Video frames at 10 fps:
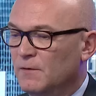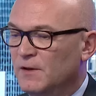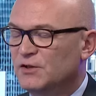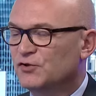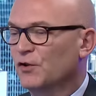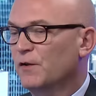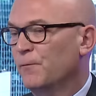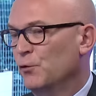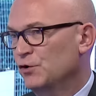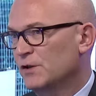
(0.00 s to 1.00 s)
This is not the
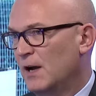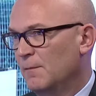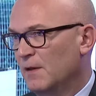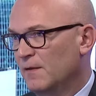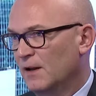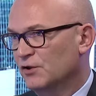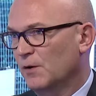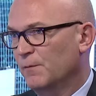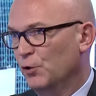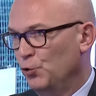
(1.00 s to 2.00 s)
first time that
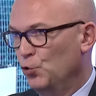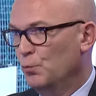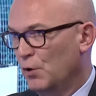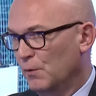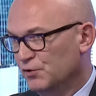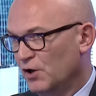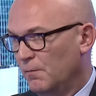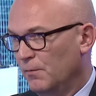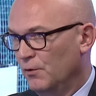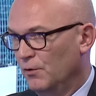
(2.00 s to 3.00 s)
something new pops
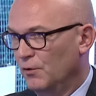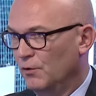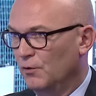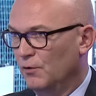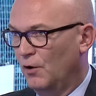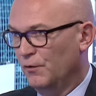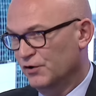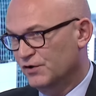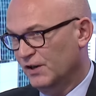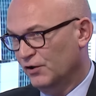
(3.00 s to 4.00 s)
up on the
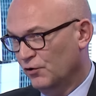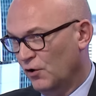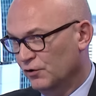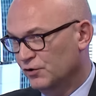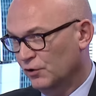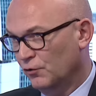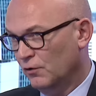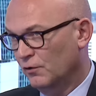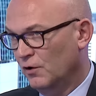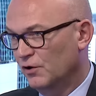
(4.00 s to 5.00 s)

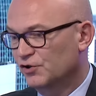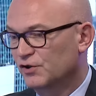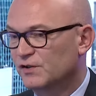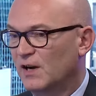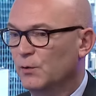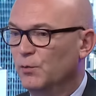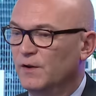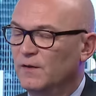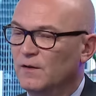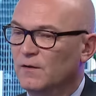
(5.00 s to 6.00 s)
technology side
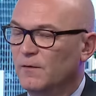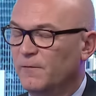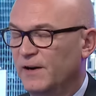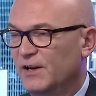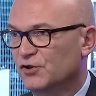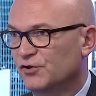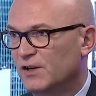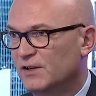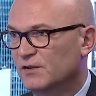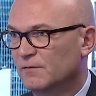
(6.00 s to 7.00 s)
within the financial
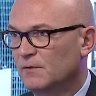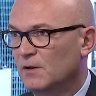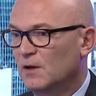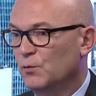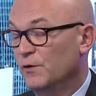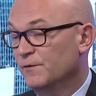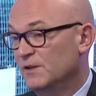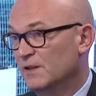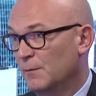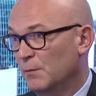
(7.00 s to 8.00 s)
sector. We have
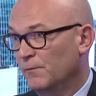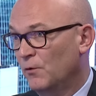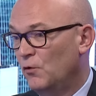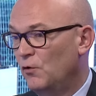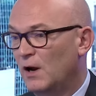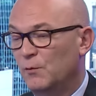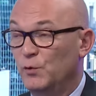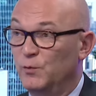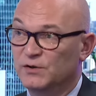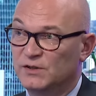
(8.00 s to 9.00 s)
seen that before, and
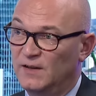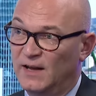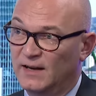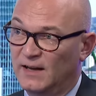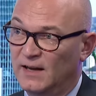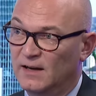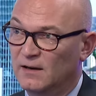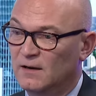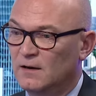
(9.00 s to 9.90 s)
we will see that again.